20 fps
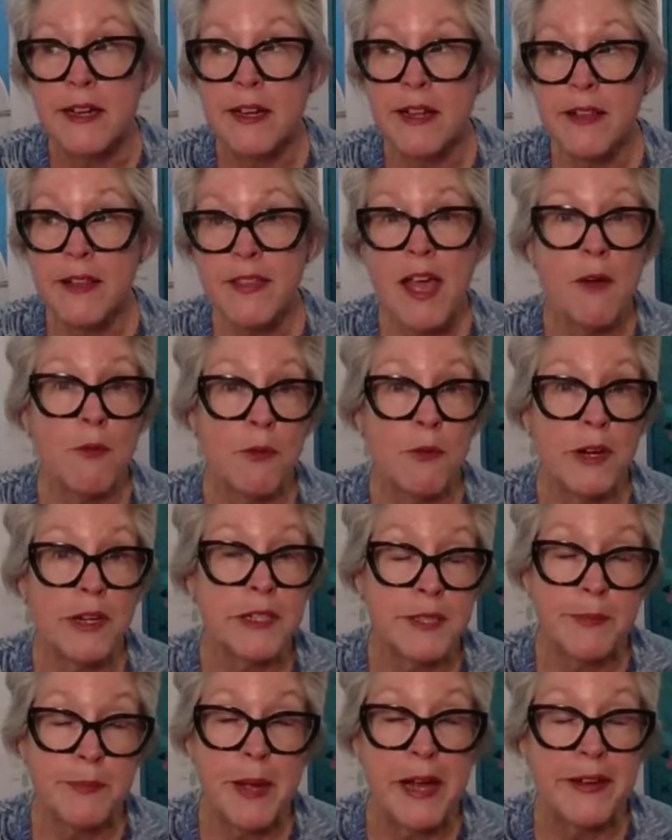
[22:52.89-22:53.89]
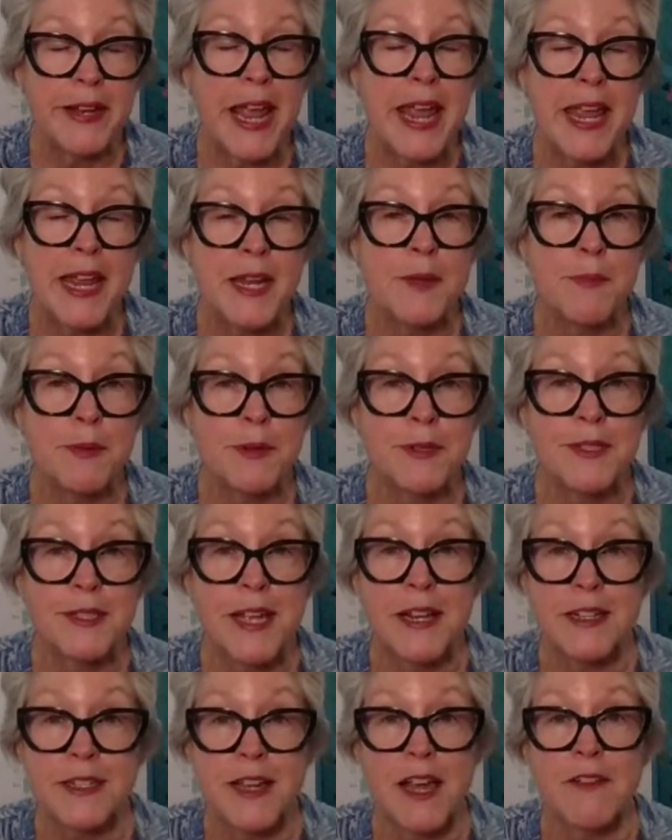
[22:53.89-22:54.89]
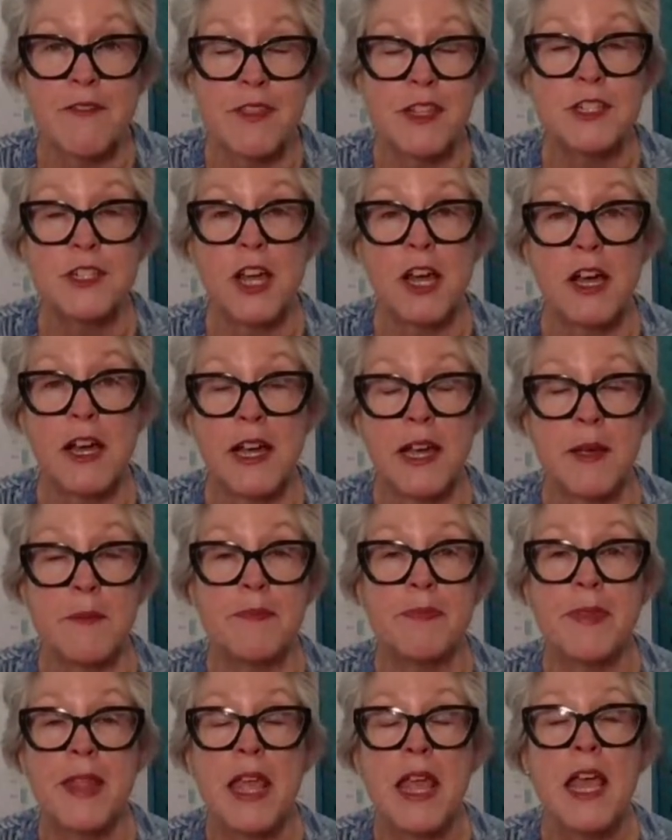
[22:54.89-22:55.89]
and that works about 80% of the time.